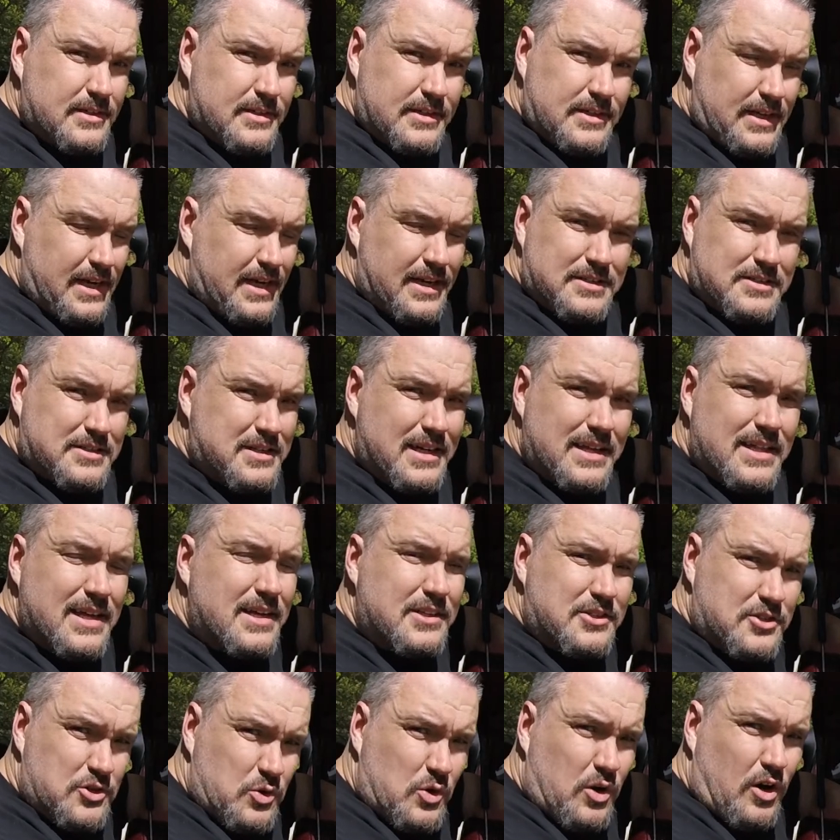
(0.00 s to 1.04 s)
Can't say
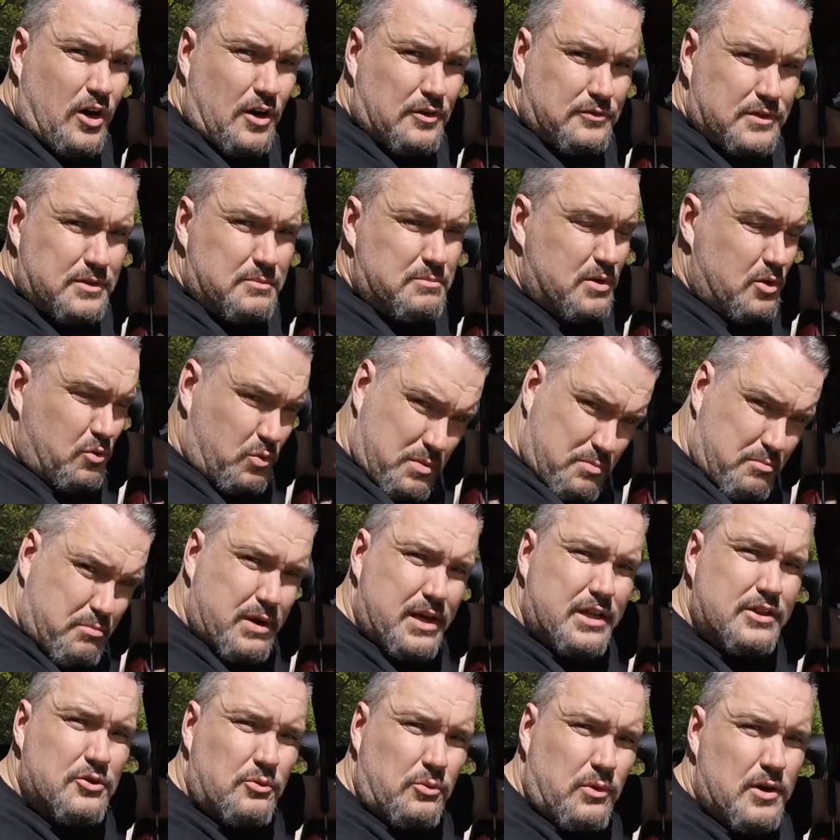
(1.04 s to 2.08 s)
that too often, but we
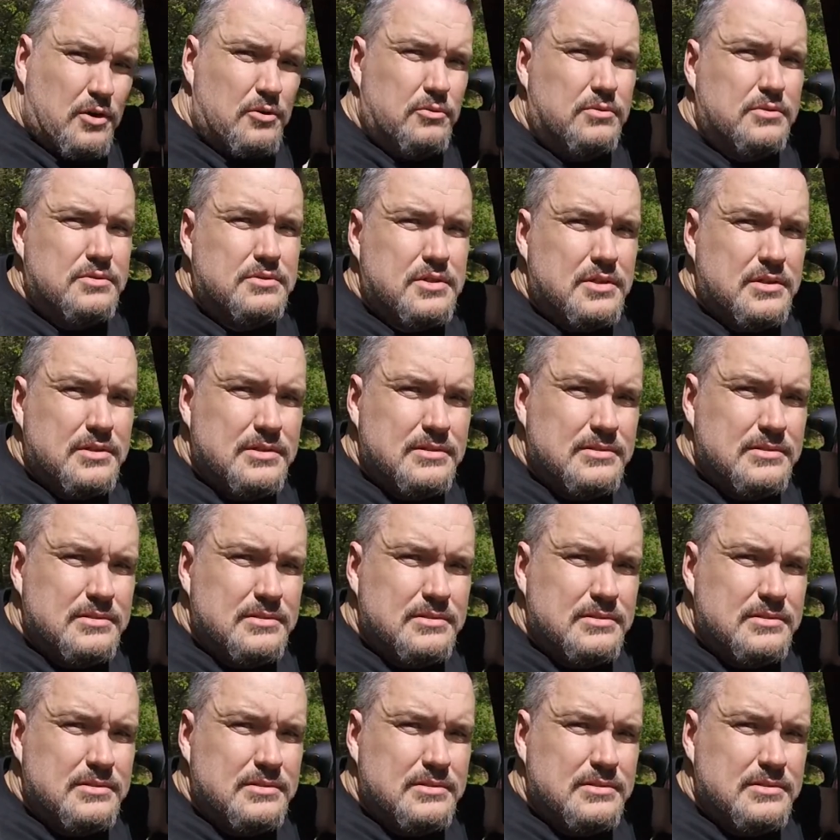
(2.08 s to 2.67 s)
beat the rodent.